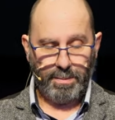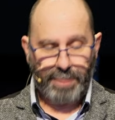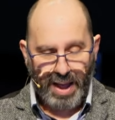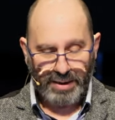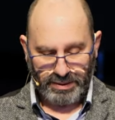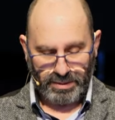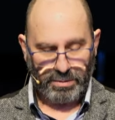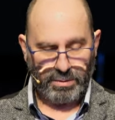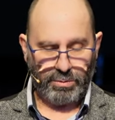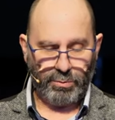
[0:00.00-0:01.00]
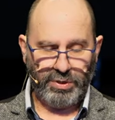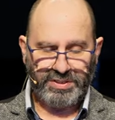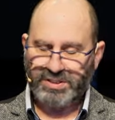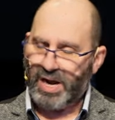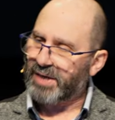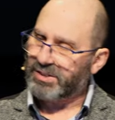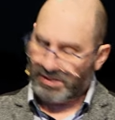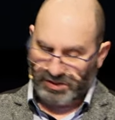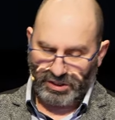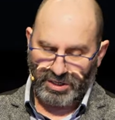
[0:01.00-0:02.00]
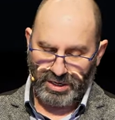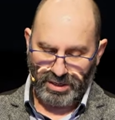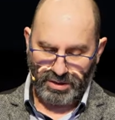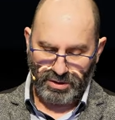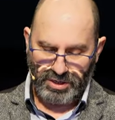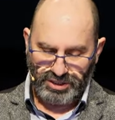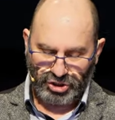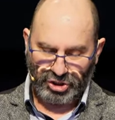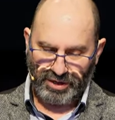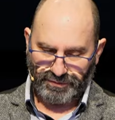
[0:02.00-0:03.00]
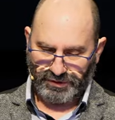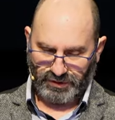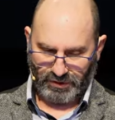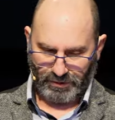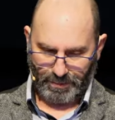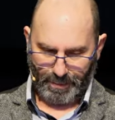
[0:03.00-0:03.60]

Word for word: But we start to see these shifts.